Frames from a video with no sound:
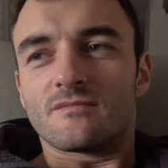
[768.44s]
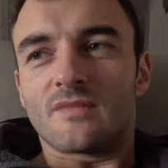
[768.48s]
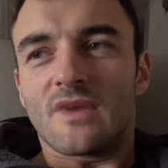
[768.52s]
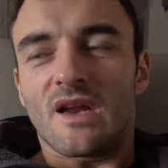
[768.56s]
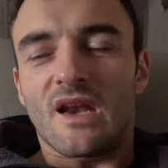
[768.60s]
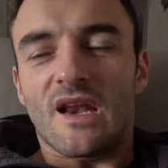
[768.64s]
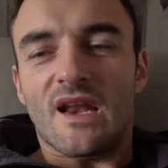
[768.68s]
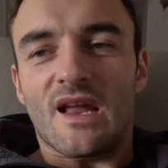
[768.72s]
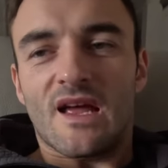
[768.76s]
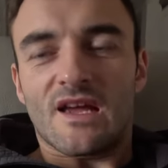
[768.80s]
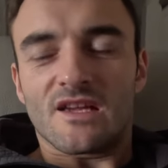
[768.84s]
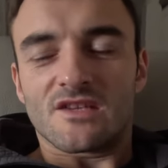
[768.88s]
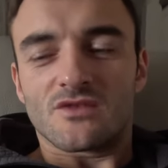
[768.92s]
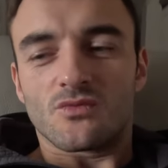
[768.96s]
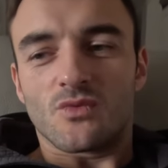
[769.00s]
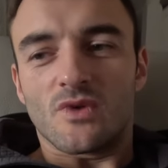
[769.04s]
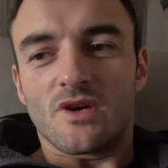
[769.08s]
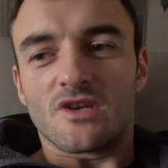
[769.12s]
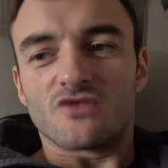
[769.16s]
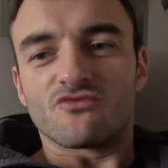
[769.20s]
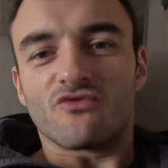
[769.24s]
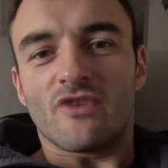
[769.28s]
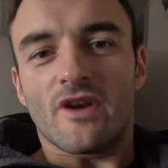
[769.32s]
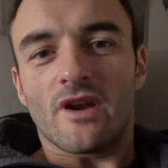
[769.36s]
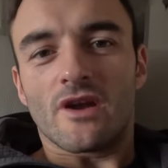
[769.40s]
my last
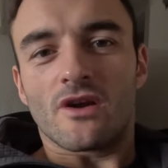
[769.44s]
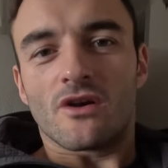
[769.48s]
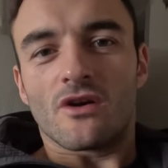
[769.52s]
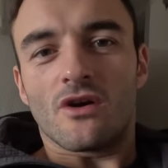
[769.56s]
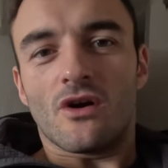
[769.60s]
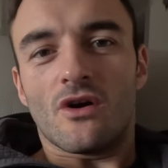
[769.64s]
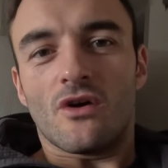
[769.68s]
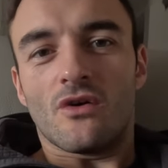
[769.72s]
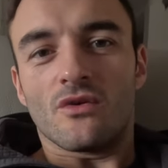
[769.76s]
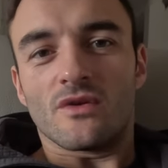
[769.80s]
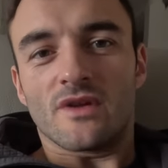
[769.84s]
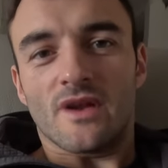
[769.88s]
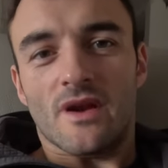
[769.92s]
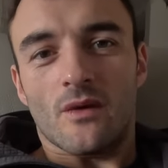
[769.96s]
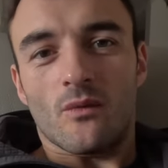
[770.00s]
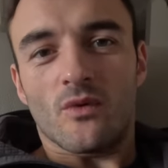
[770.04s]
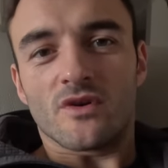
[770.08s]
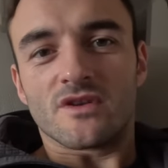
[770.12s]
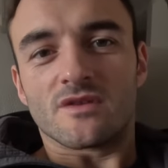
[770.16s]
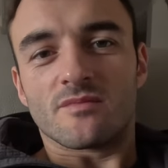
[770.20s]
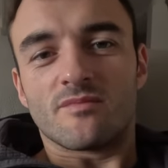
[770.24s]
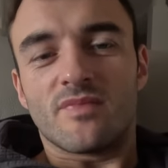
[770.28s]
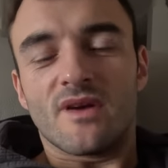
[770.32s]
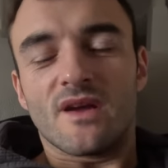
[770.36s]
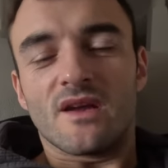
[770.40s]
week's running goal, and I
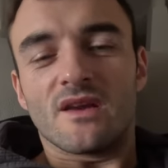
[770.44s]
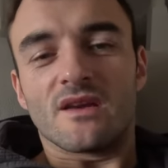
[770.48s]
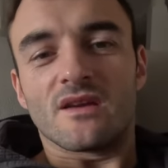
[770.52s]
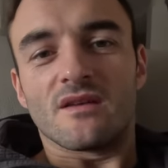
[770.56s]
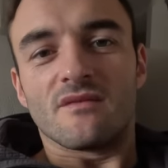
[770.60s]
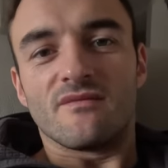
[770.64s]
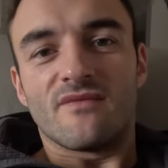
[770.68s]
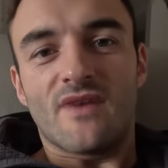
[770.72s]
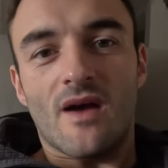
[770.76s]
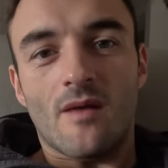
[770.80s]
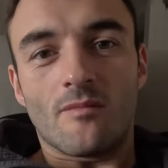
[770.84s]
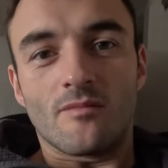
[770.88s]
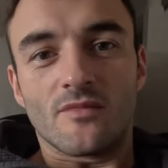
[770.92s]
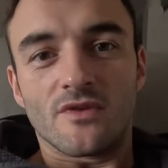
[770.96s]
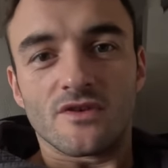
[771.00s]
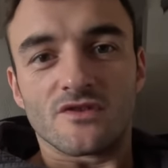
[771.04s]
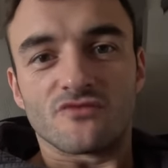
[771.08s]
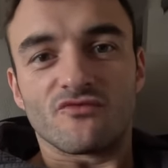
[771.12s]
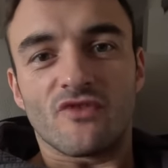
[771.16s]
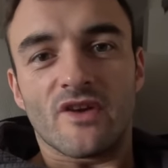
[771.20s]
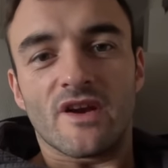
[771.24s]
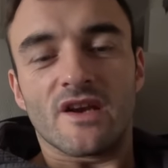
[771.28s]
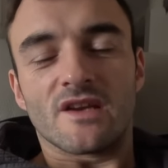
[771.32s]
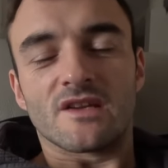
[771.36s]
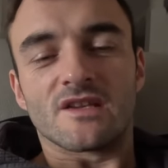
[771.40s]
want to beat November's
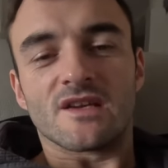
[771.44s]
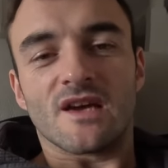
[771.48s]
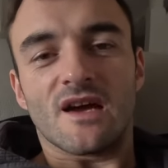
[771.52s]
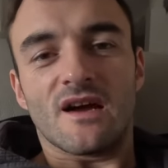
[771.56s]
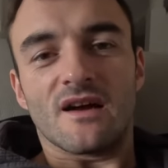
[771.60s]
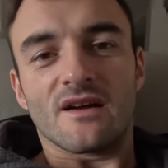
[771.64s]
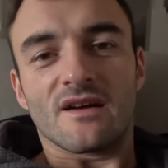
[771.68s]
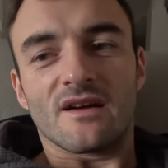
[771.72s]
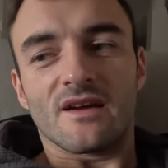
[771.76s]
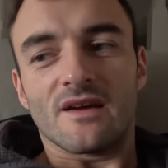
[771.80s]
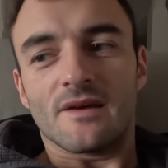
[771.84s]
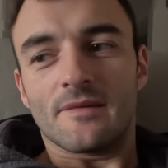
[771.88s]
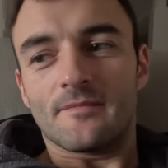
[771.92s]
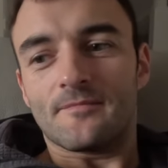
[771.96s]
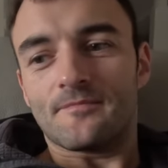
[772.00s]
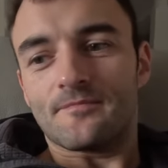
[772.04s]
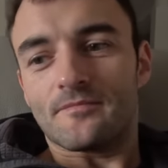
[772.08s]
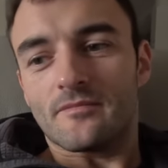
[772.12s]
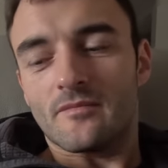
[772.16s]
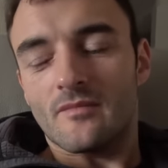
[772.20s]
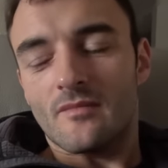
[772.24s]
running target.